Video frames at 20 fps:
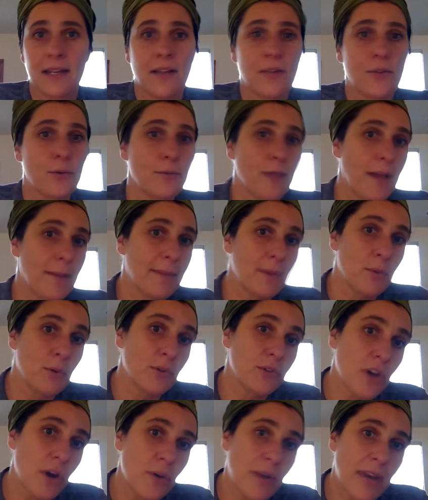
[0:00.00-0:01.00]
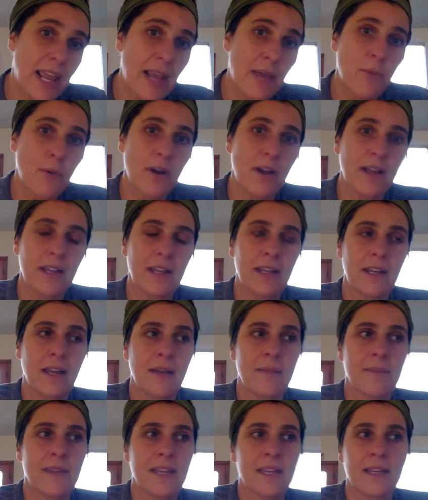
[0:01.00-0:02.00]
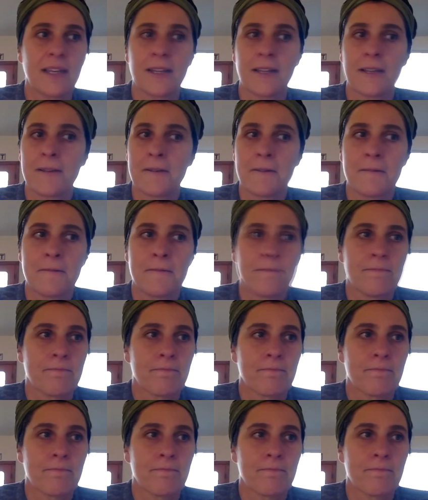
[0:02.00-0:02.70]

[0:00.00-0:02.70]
another family will donate one. I mean, mm.